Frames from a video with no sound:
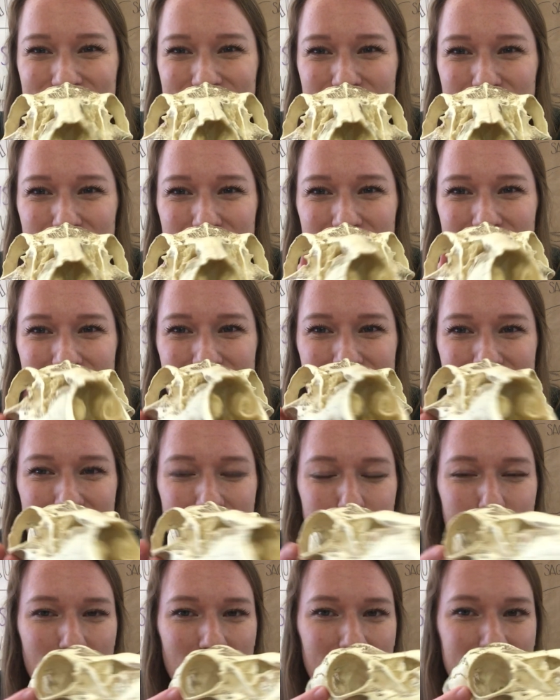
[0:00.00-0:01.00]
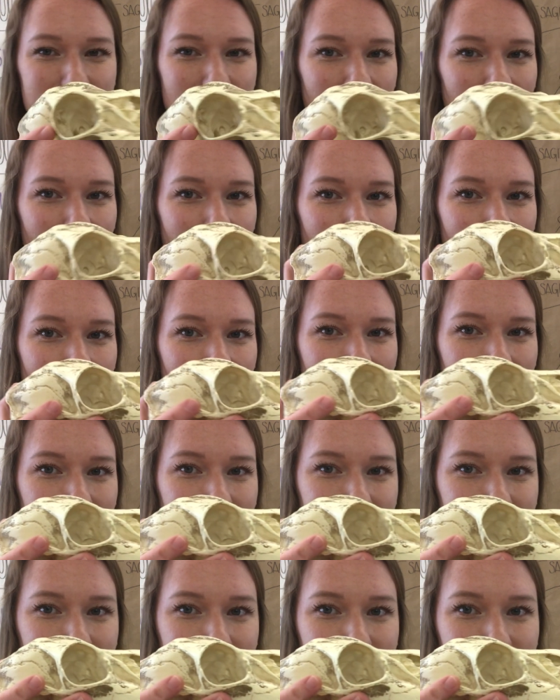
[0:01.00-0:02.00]
Do you think this animal has
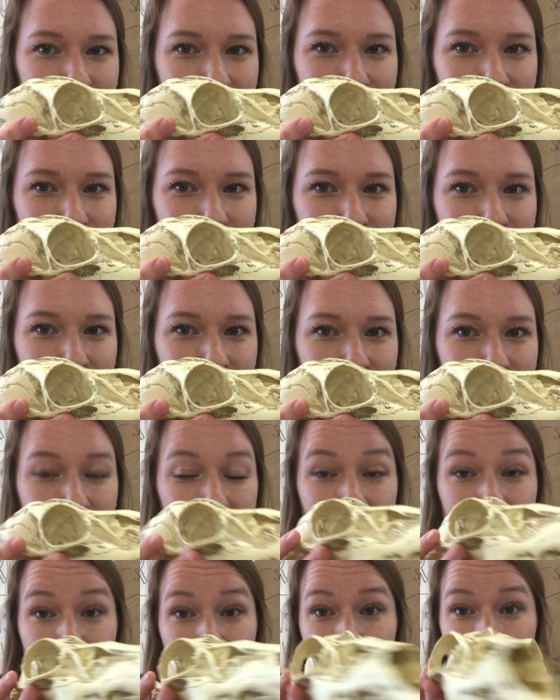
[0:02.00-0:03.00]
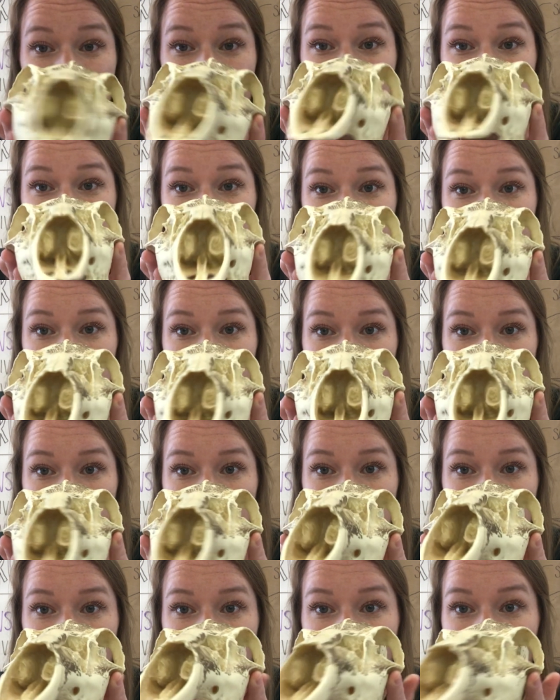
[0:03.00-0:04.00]
eyes facing
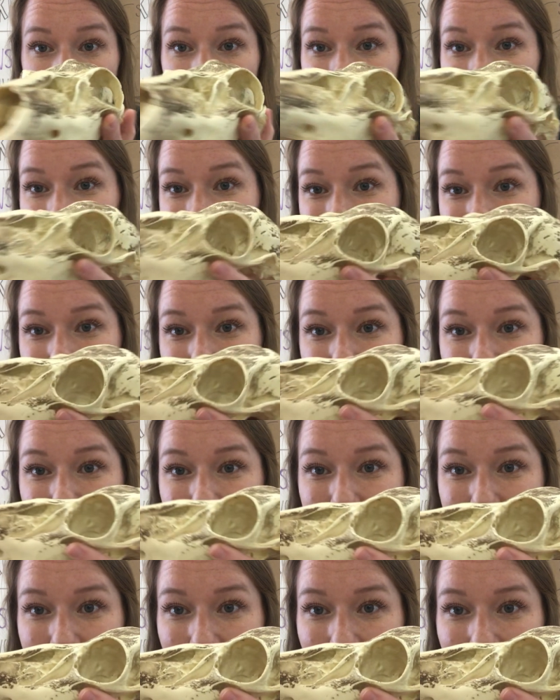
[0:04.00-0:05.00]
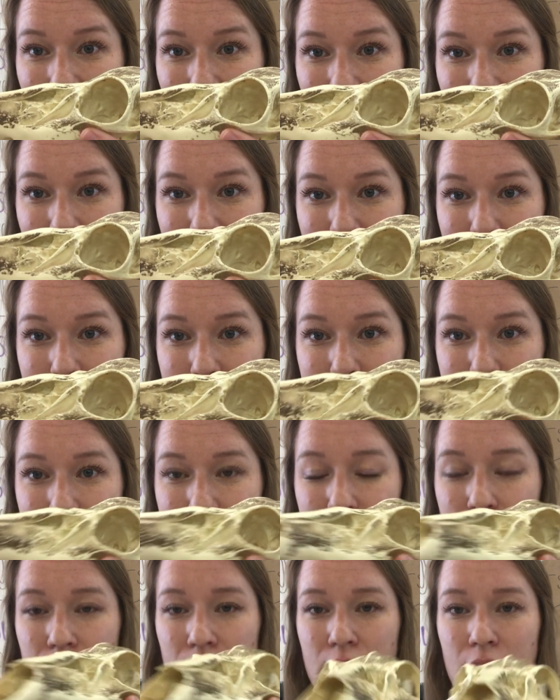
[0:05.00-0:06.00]
forward or eyes on the side?
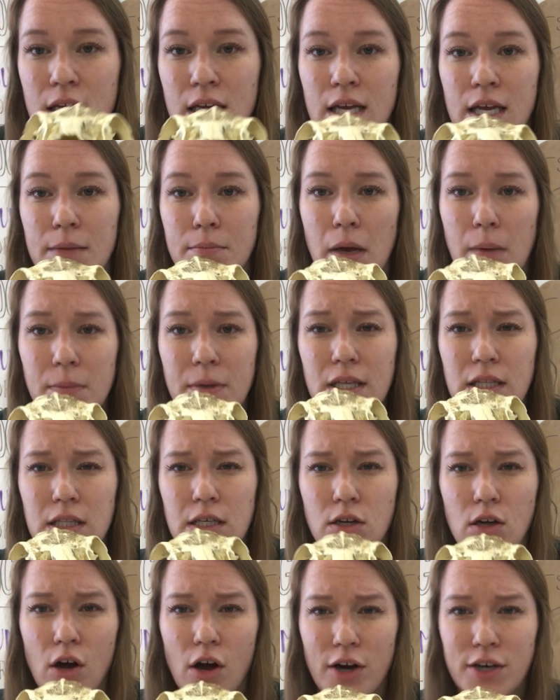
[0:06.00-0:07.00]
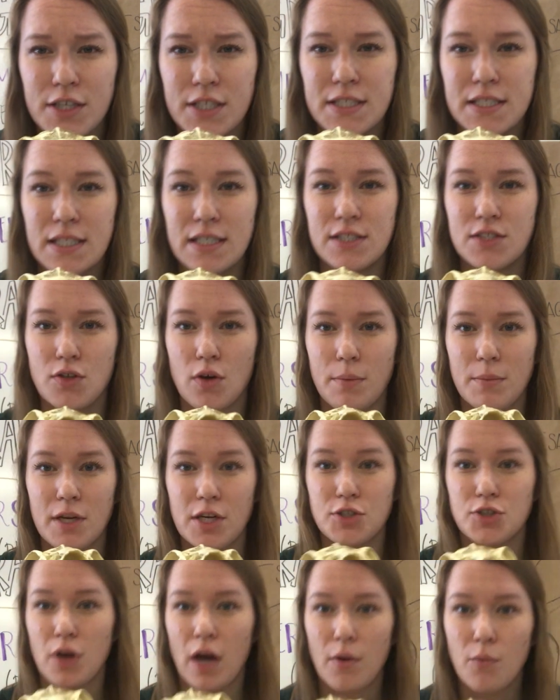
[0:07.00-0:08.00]
Might be a little hard to see, so I'm
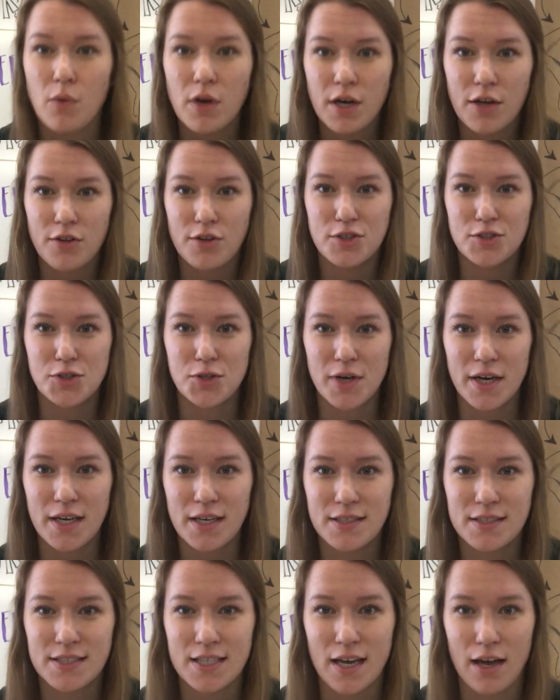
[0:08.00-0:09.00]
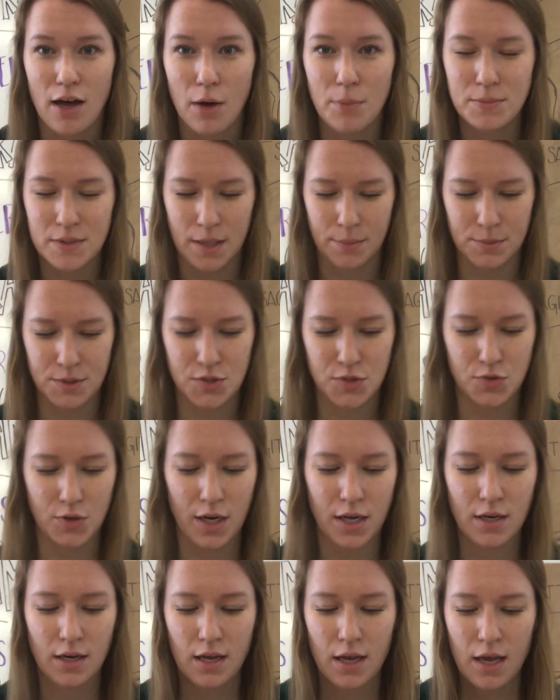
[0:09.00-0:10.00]
going to try one other trick to help
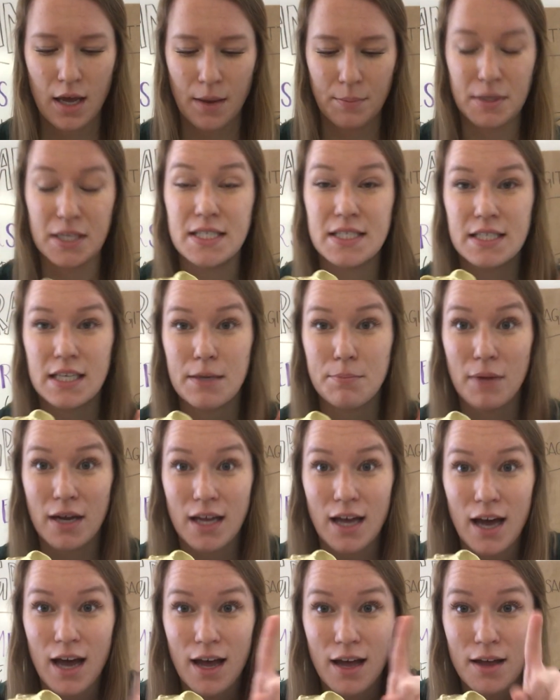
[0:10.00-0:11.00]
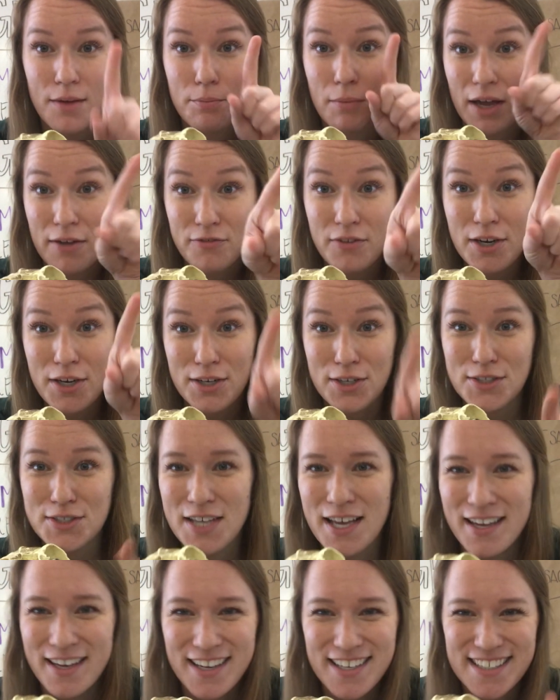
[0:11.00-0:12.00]
demonstrate. I'm going to stick my fingers,
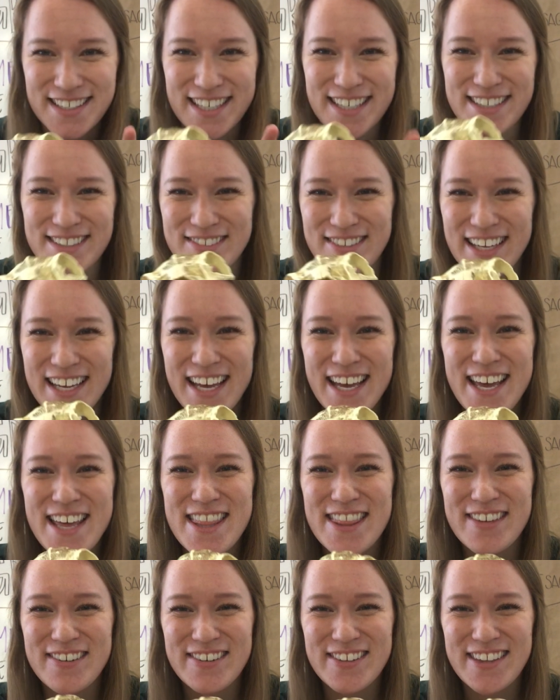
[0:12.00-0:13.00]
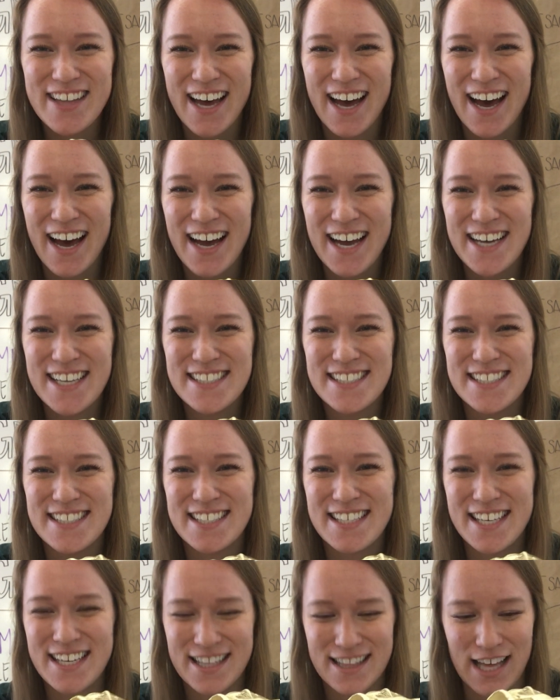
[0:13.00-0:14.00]
through the eye
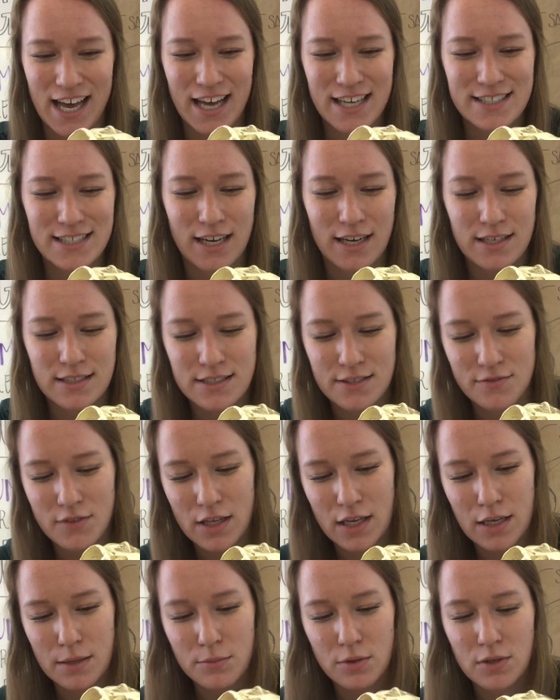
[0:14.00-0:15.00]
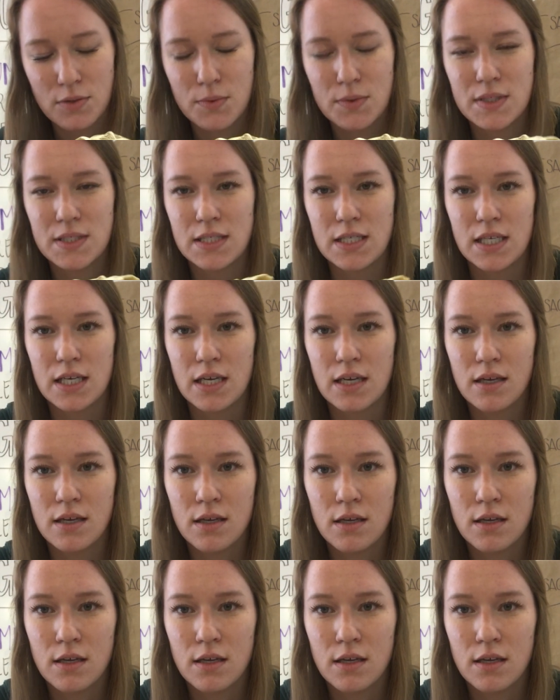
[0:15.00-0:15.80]
sockets of the animal, and we'll see